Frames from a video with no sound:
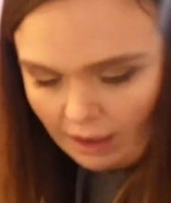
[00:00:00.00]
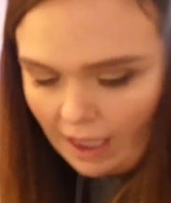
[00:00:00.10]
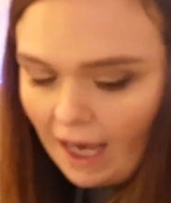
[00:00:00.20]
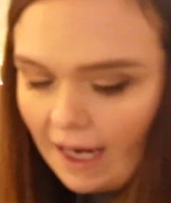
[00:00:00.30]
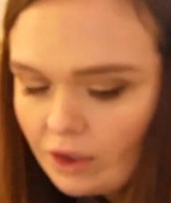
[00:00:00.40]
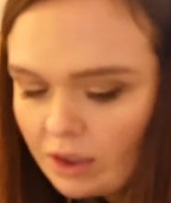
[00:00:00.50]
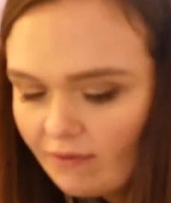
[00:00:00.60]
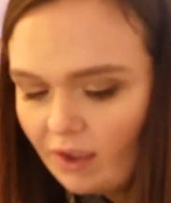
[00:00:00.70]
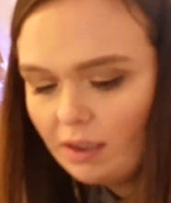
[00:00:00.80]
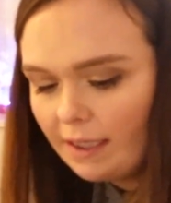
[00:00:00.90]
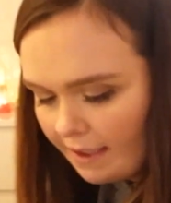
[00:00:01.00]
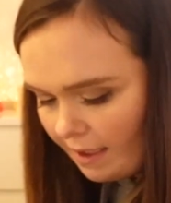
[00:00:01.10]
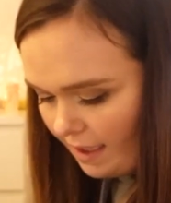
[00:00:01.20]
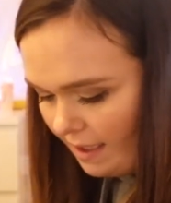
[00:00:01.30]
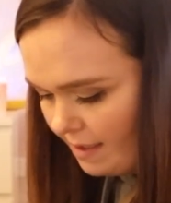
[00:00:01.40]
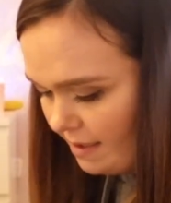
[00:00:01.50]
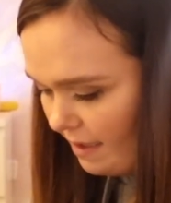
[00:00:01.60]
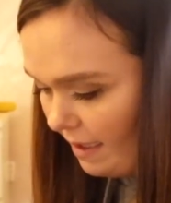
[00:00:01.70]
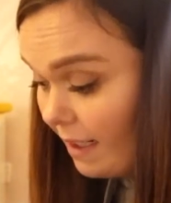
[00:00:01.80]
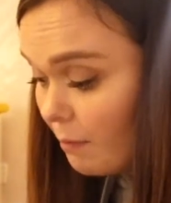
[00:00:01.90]
Like, I just feel like
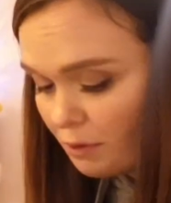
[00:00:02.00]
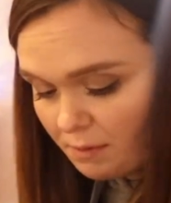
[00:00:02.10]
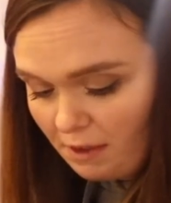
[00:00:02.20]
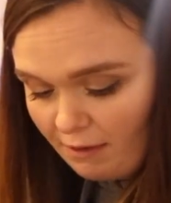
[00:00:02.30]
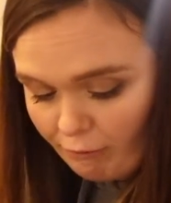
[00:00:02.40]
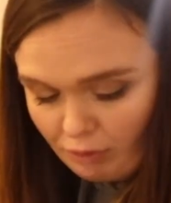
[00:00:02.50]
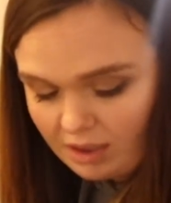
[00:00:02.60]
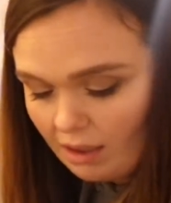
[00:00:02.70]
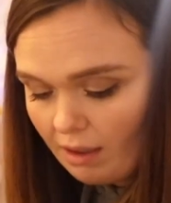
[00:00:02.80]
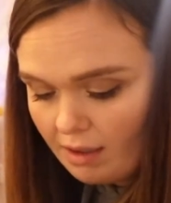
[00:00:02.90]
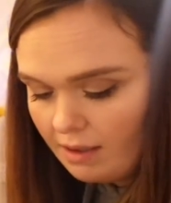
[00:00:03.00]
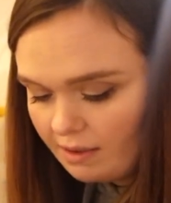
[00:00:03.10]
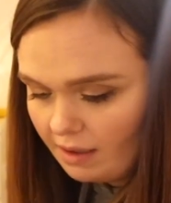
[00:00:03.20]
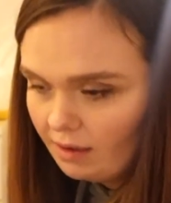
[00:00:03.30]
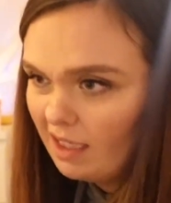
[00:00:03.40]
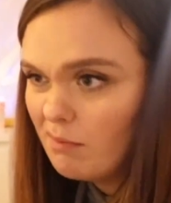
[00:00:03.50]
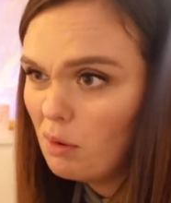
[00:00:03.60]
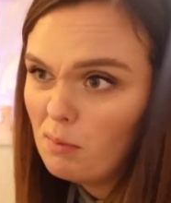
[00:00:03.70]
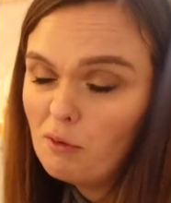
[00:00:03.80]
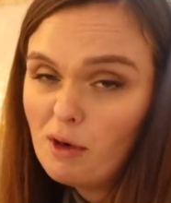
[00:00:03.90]
it enables me, for a starter, to like
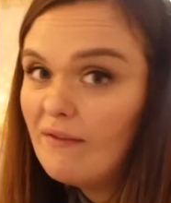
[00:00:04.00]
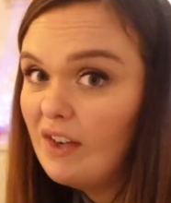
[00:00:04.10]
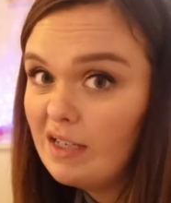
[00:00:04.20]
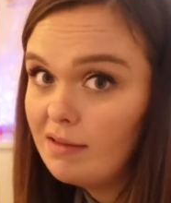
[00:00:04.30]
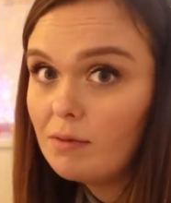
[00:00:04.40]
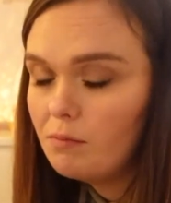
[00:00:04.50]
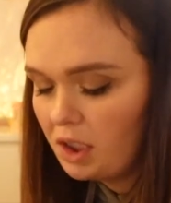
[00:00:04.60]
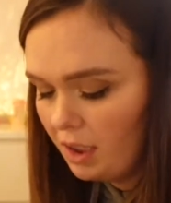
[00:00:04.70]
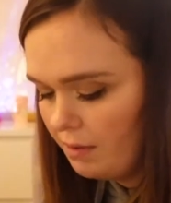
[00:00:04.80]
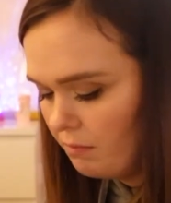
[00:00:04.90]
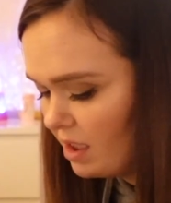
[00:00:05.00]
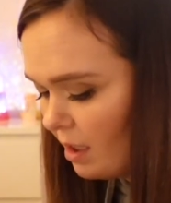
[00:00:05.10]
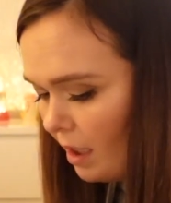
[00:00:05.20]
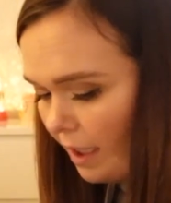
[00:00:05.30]
put more effort in sometimes.